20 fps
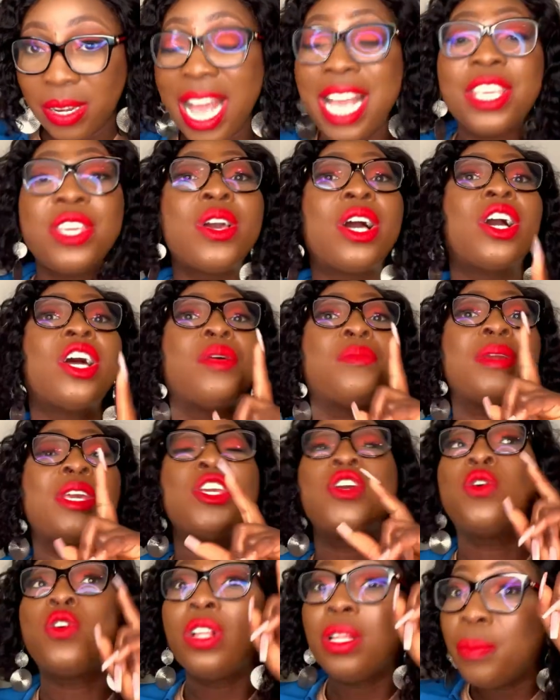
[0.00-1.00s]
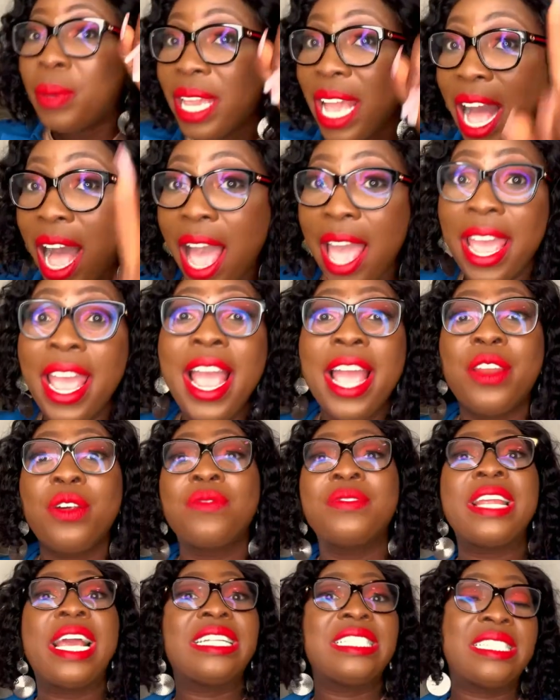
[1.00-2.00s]
And you're going to be, you will be ahead
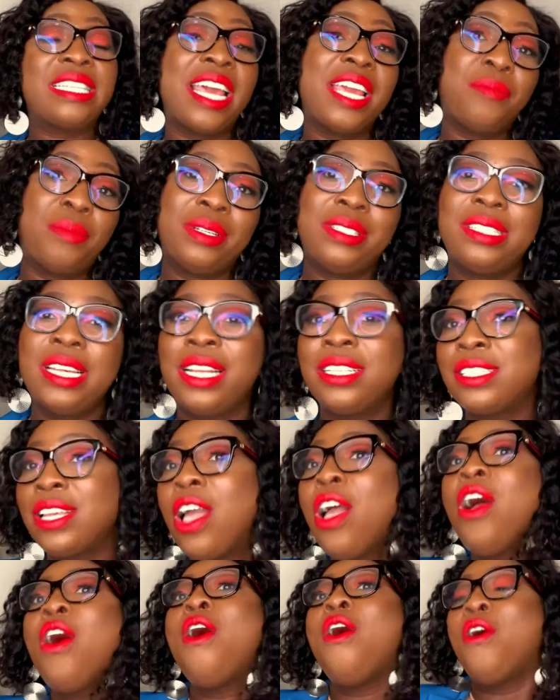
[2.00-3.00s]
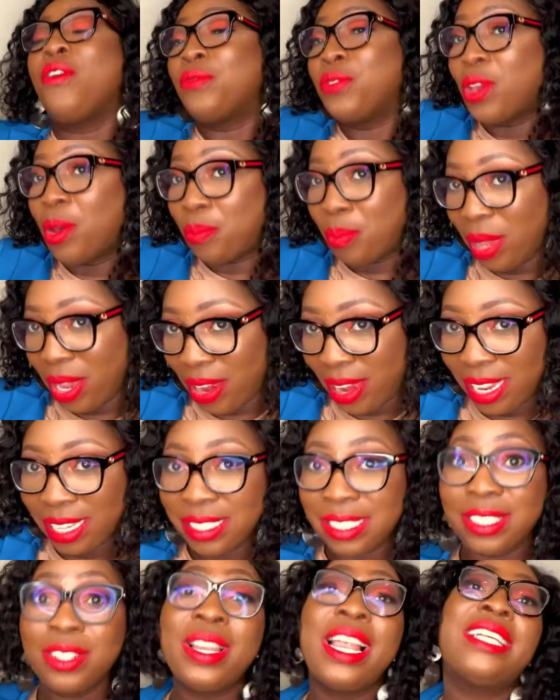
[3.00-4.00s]
of 99% of your
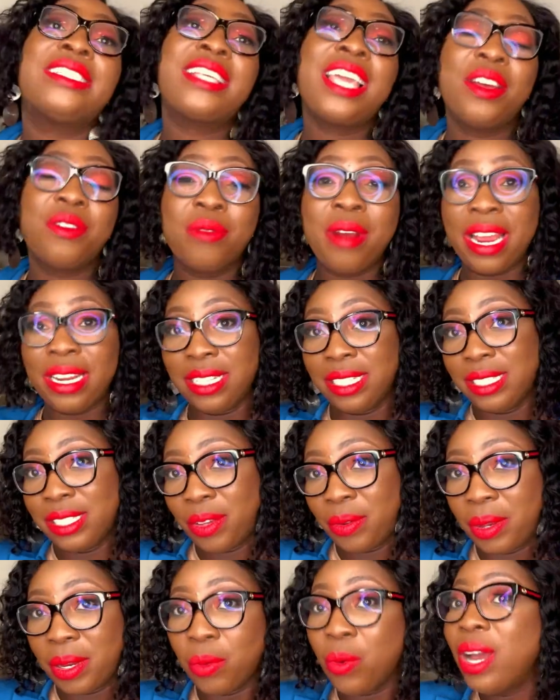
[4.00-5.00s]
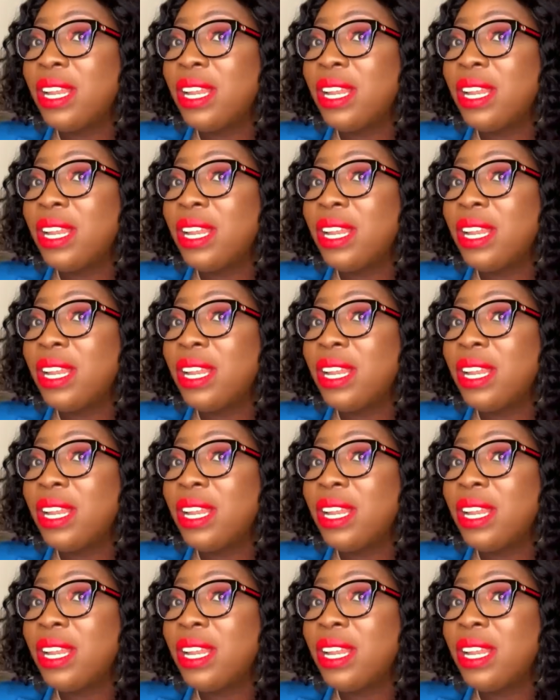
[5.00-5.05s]
peers. So let's get right into it.